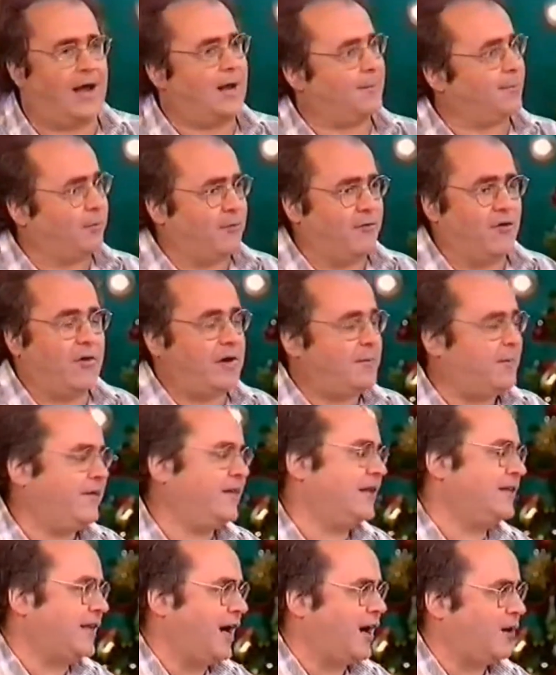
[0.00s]
mind. But we've already been
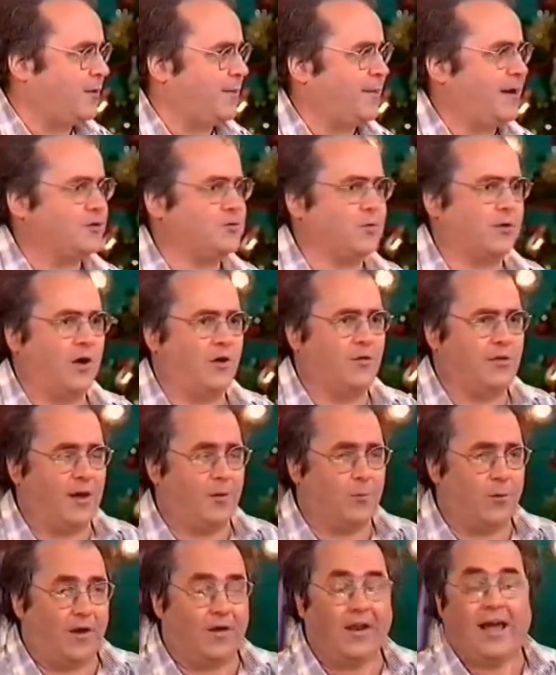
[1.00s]
in the dung, we may as well go
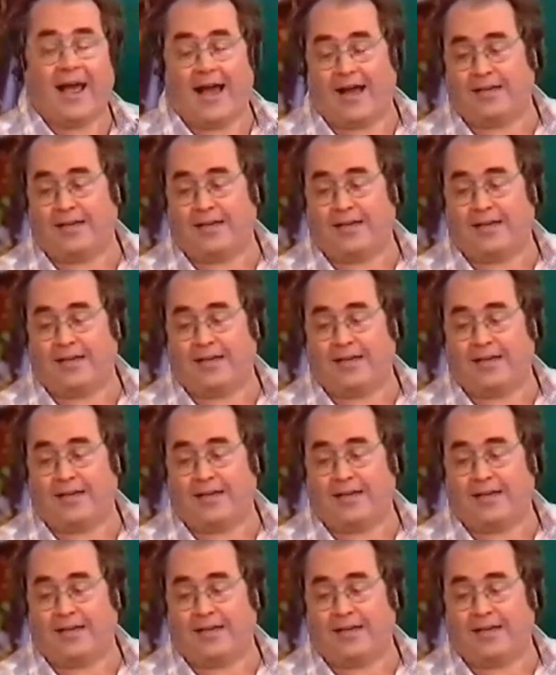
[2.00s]
there well.